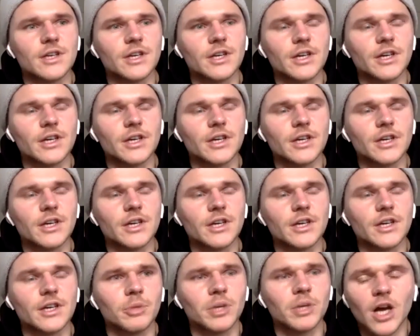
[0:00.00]

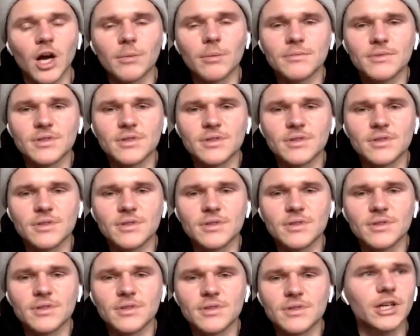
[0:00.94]
to become
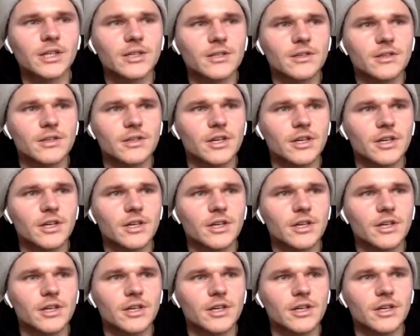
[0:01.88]
self-employed,
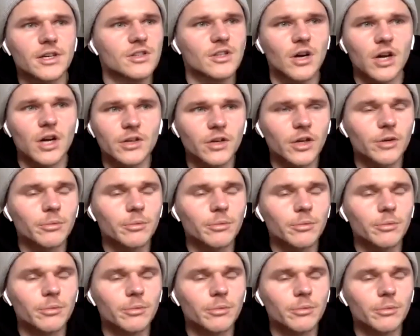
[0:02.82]
to start your
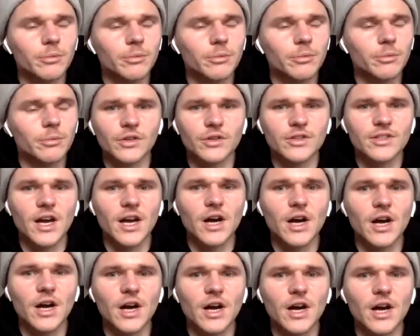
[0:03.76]
own business and work for
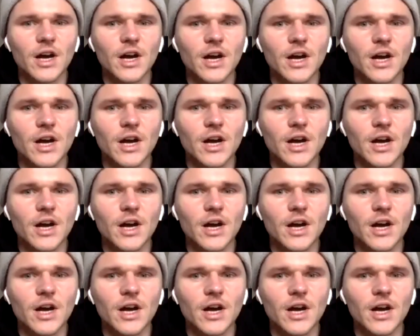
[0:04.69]
yourself,